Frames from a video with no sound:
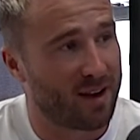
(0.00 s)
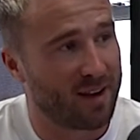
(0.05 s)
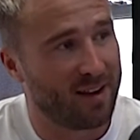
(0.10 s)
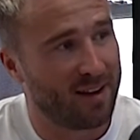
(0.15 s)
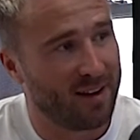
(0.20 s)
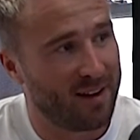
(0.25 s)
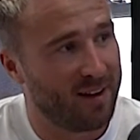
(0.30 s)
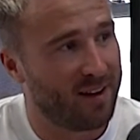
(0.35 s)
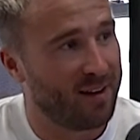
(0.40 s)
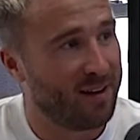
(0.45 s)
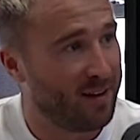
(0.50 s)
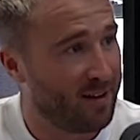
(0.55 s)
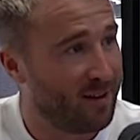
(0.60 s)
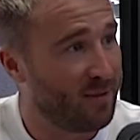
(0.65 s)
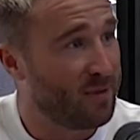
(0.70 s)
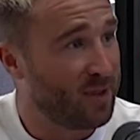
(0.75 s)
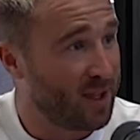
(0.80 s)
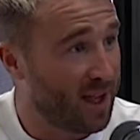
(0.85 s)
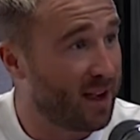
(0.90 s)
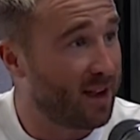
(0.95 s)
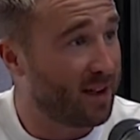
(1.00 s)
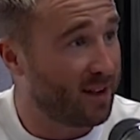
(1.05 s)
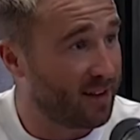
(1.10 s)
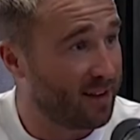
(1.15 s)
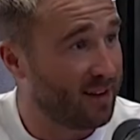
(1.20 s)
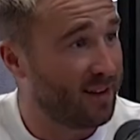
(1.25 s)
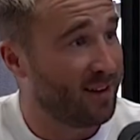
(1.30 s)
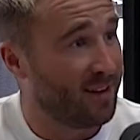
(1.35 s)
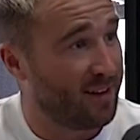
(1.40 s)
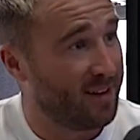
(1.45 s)
She's trying to live. Yeah.
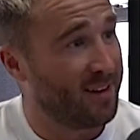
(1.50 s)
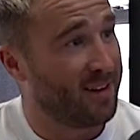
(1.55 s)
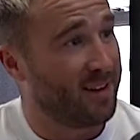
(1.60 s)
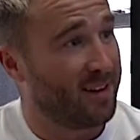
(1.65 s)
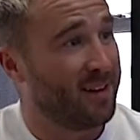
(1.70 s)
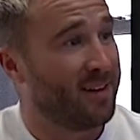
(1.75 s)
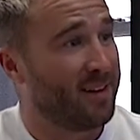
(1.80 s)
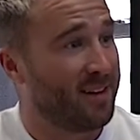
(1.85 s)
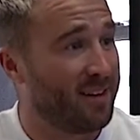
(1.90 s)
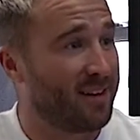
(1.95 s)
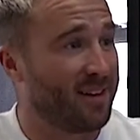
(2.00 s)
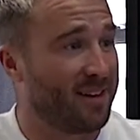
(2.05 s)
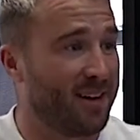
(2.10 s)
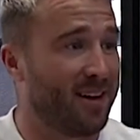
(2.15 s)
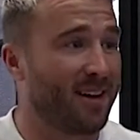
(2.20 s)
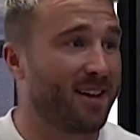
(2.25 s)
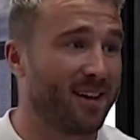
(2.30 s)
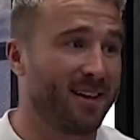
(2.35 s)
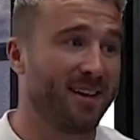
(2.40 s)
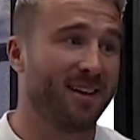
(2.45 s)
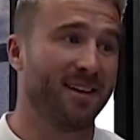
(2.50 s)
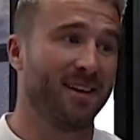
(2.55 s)
You know like, what I mean?